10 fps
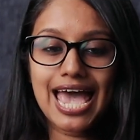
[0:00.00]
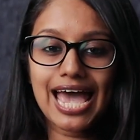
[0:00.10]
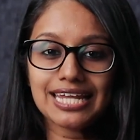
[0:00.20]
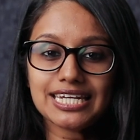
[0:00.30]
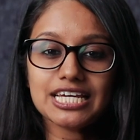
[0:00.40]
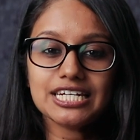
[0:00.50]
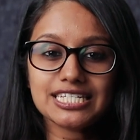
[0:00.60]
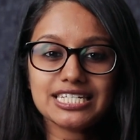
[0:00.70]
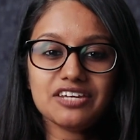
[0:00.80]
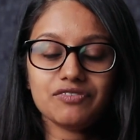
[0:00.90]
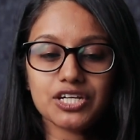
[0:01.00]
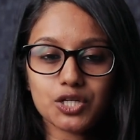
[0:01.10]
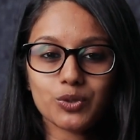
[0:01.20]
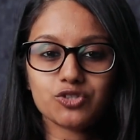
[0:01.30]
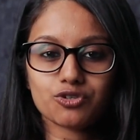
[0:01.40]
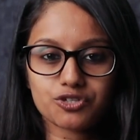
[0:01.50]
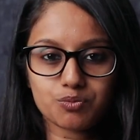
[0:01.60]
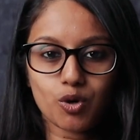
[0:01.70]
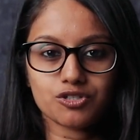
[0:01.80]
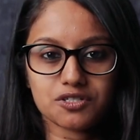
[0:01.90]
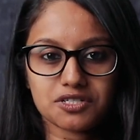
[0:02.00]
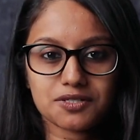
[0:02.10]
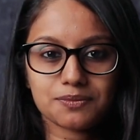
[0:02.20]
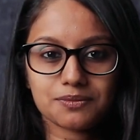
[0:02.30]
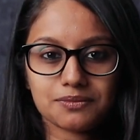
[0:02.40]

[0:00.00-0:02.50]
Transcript: and receive individual responses.